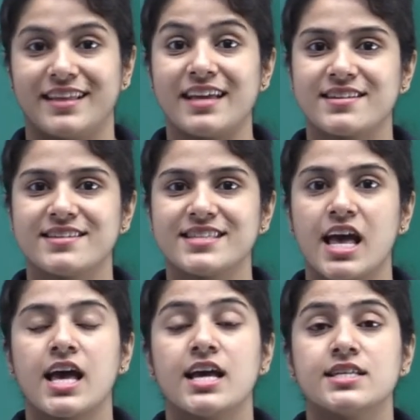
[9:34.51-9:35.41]
that is
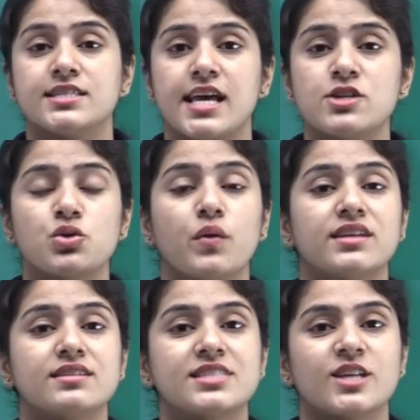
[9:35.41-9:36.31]

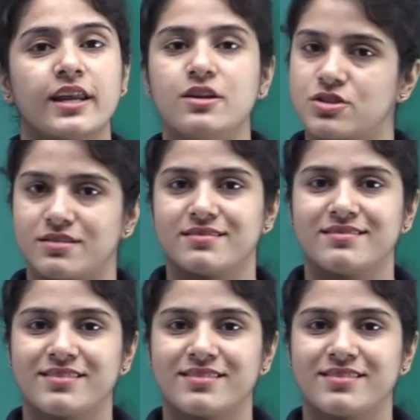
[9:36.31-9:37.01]
saturated solution.